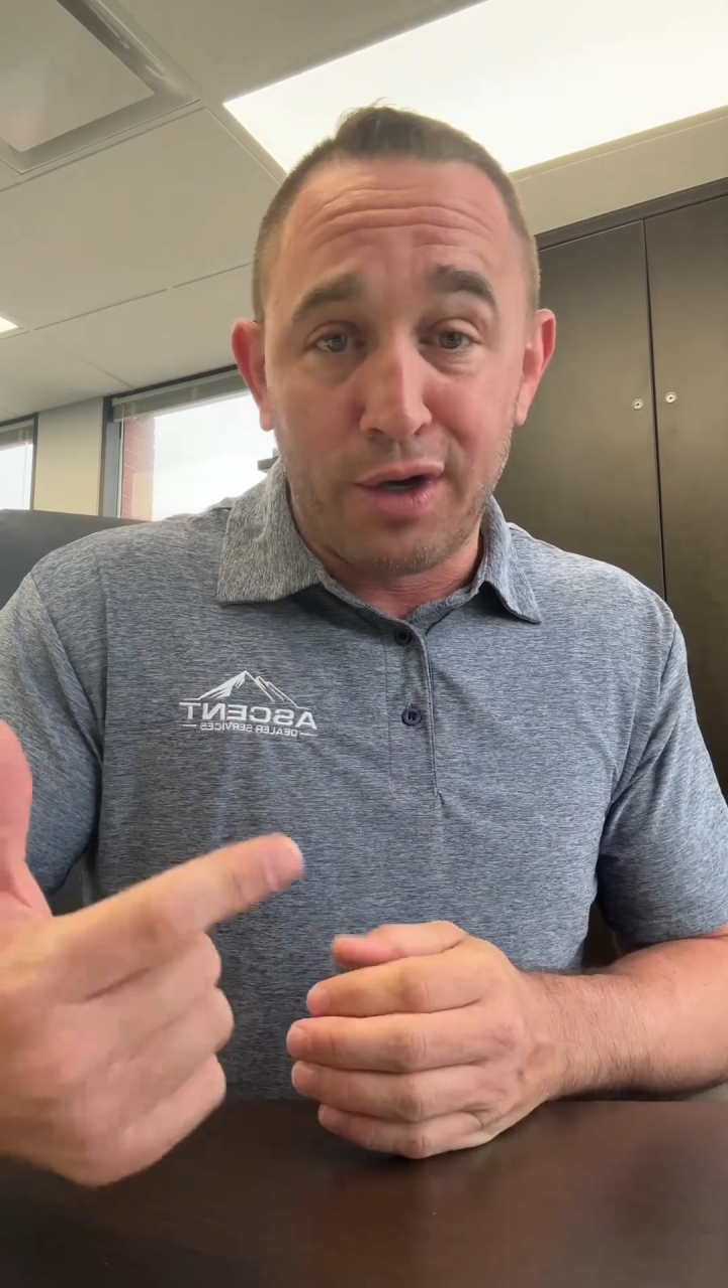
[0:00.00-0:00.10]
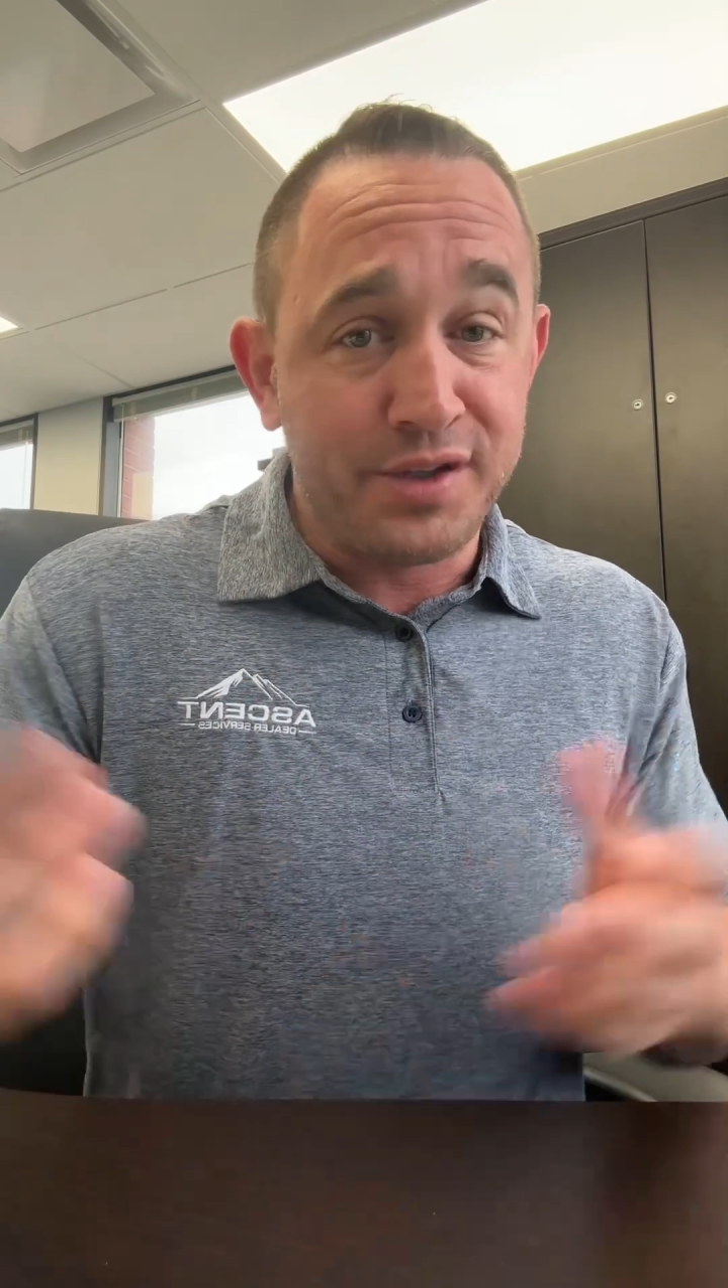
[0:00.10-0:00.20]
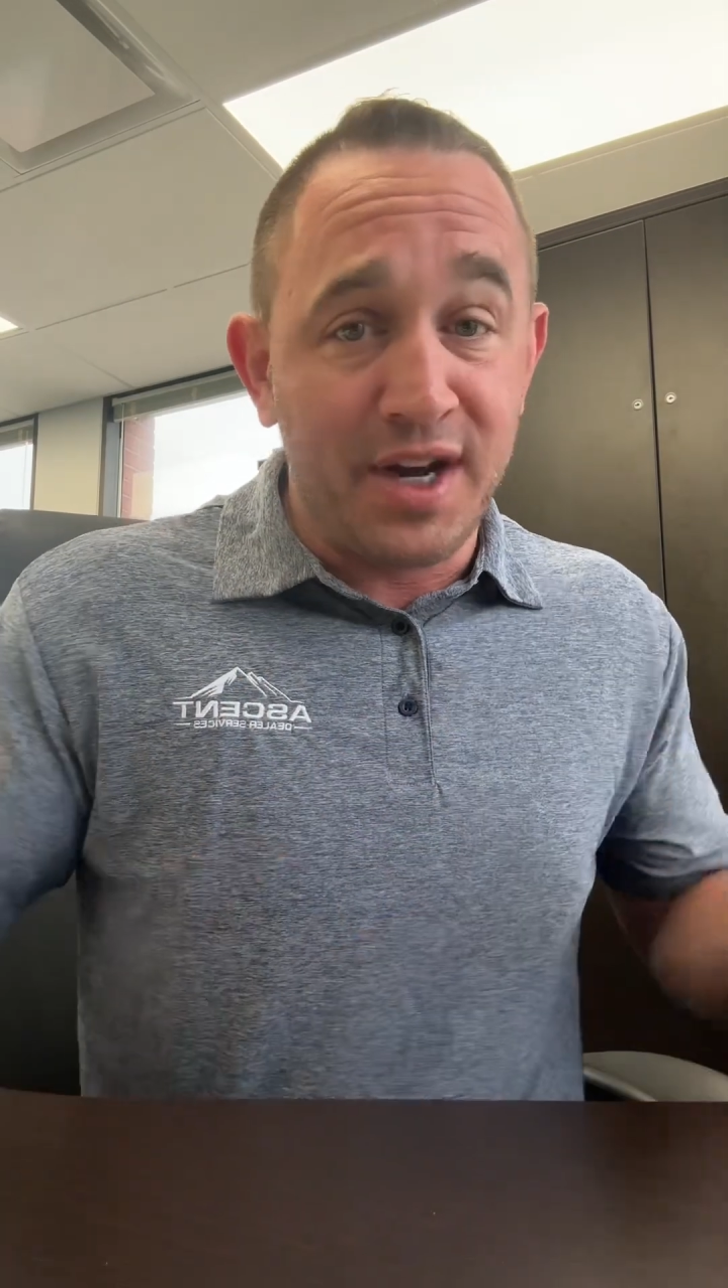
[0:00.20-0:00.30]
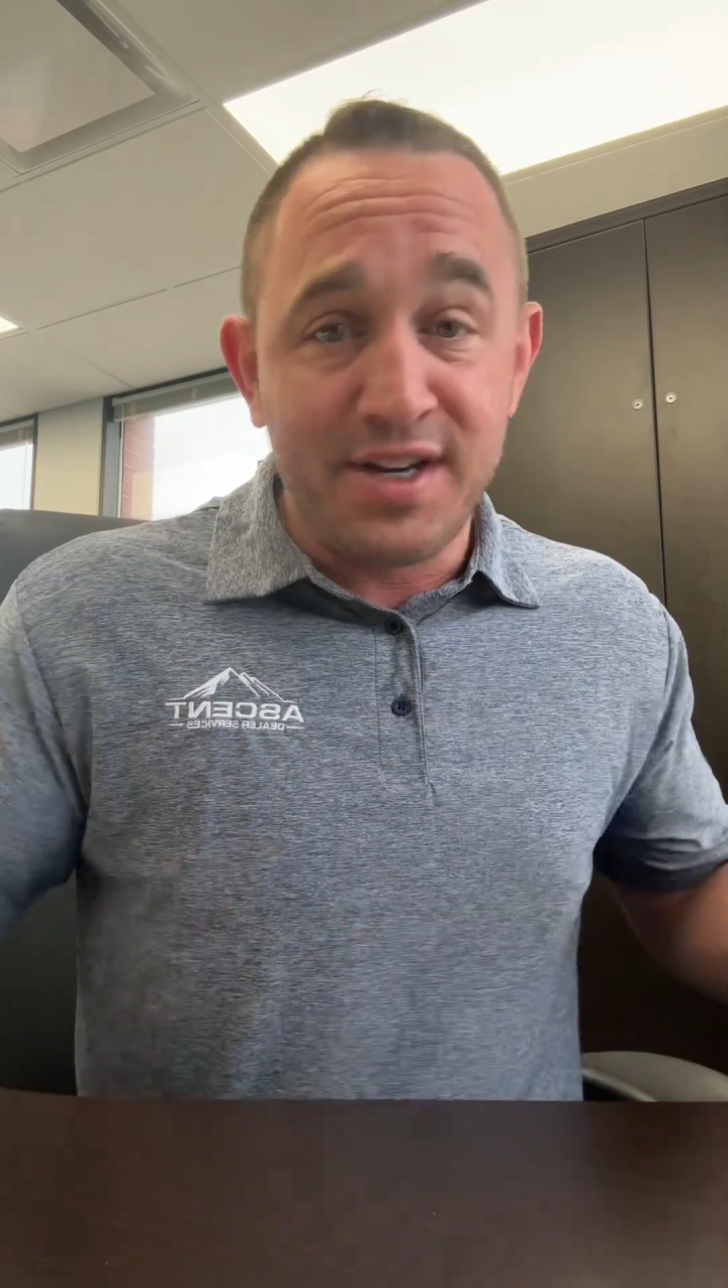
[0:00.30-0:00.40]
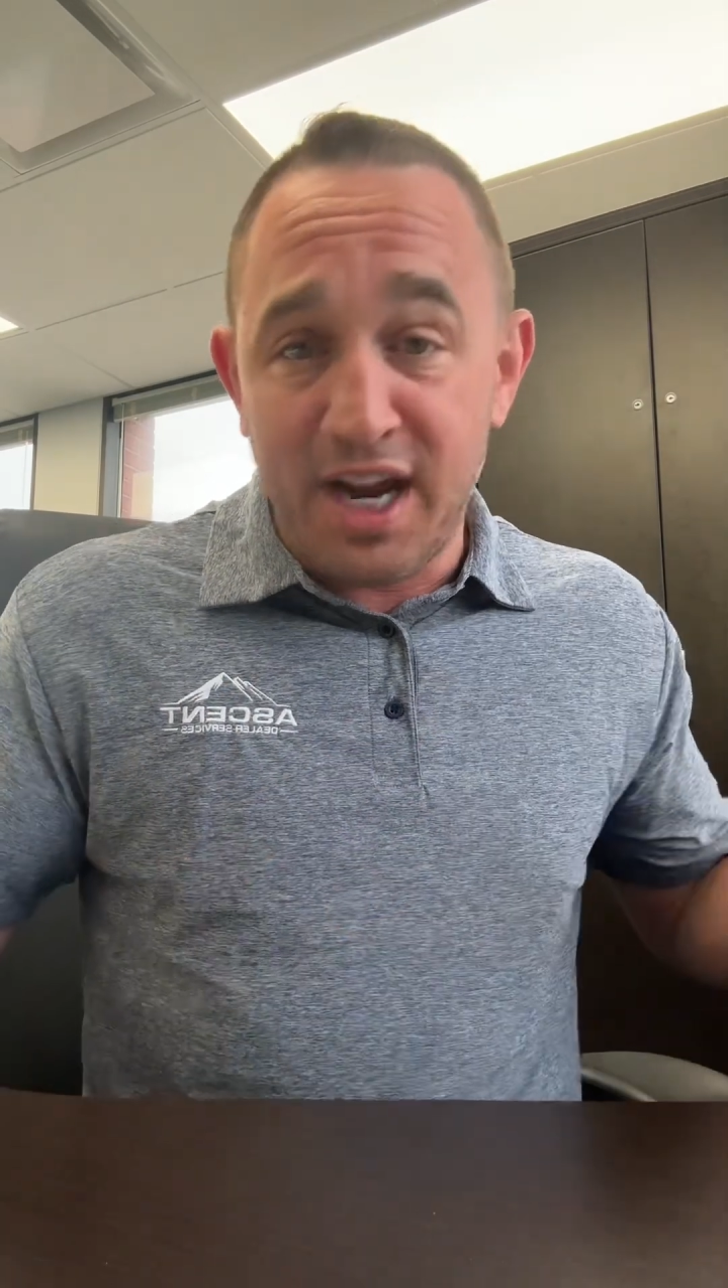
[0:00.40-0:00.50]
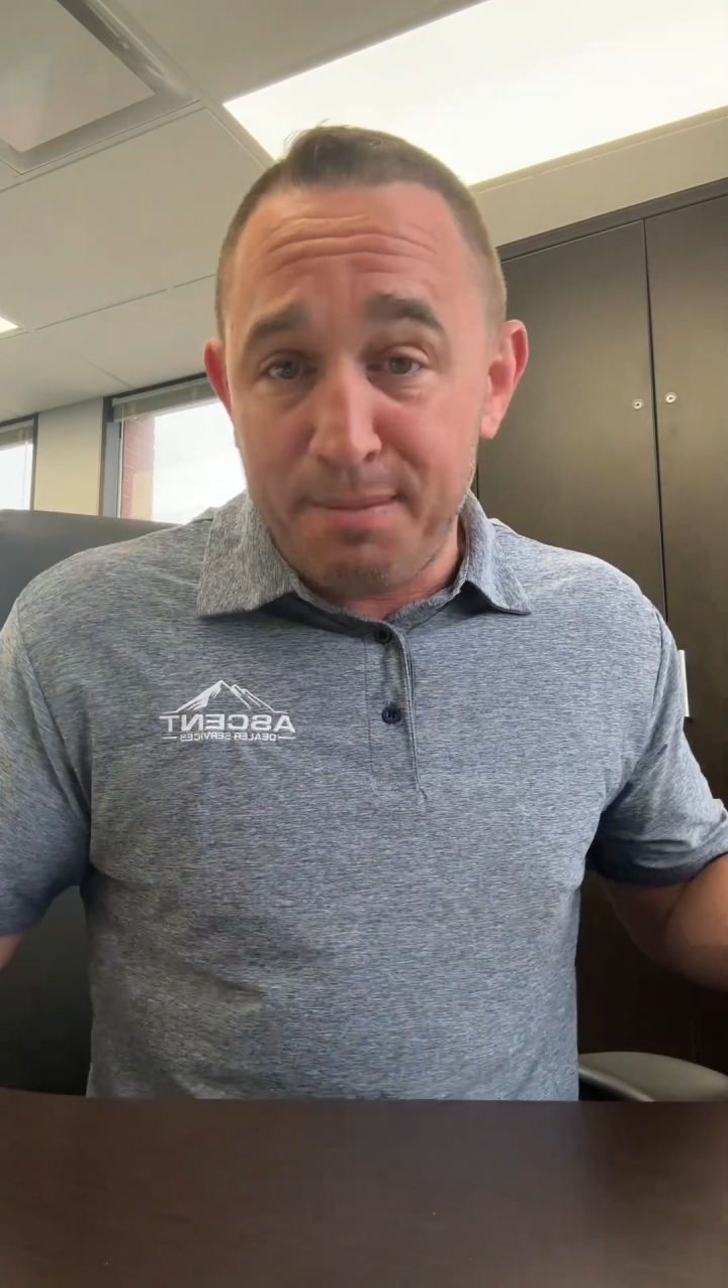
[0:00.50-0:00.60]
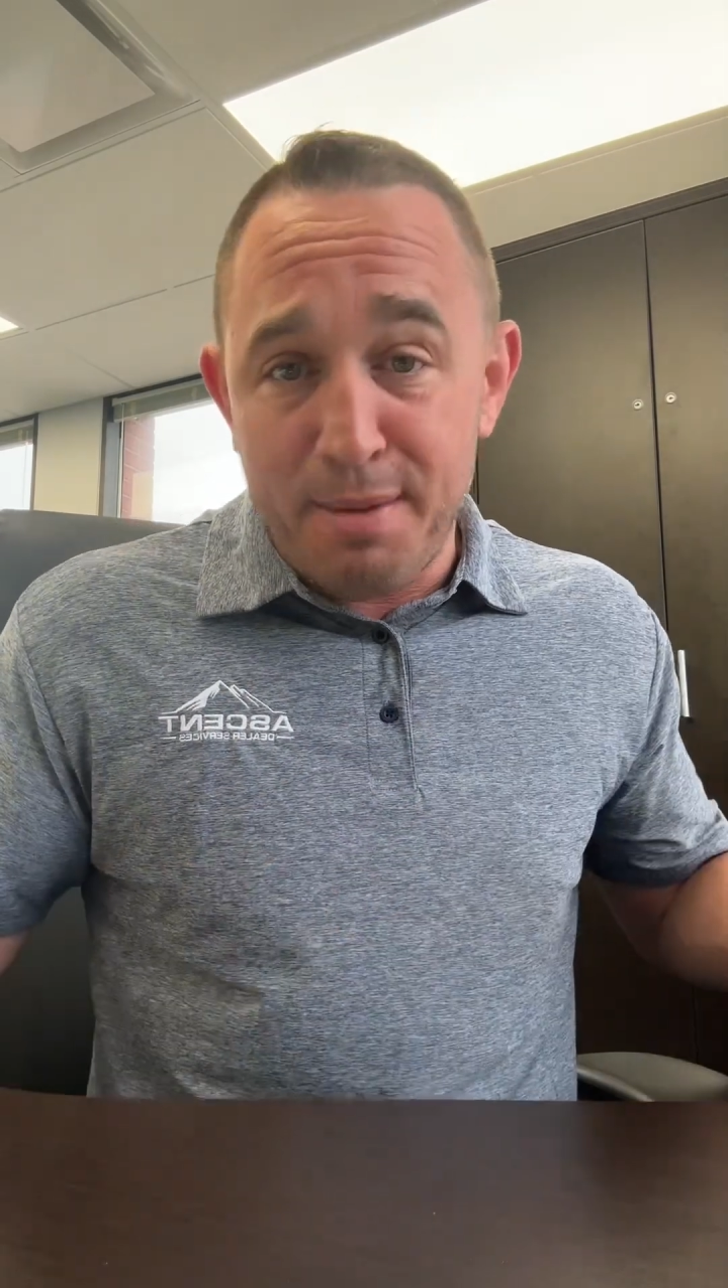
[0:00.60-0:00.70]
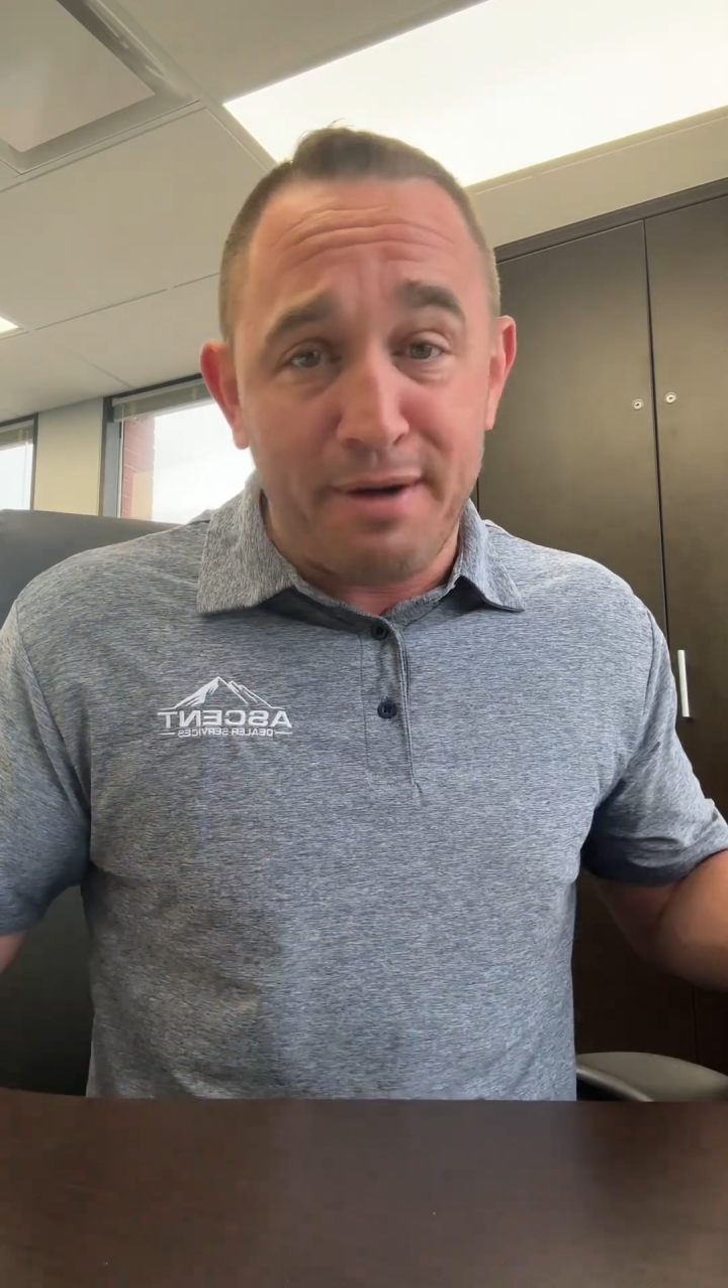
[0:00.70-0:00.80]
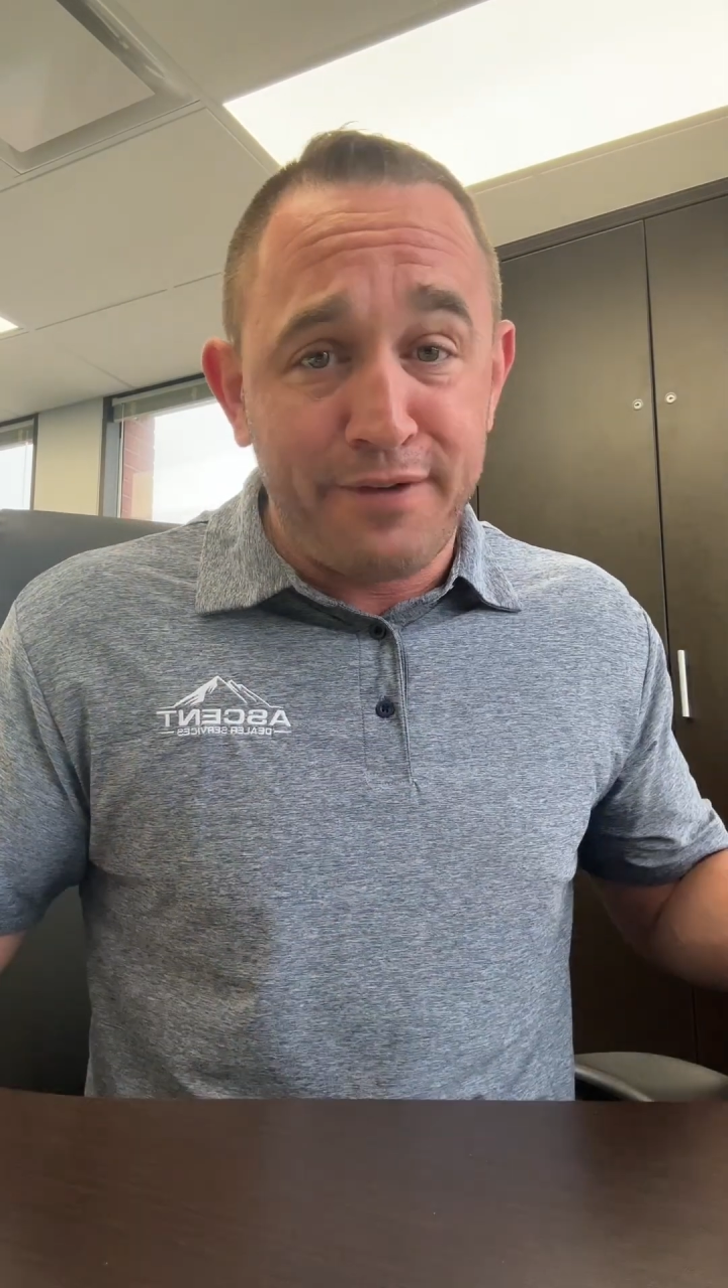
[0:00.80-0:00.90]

it's gonna take me about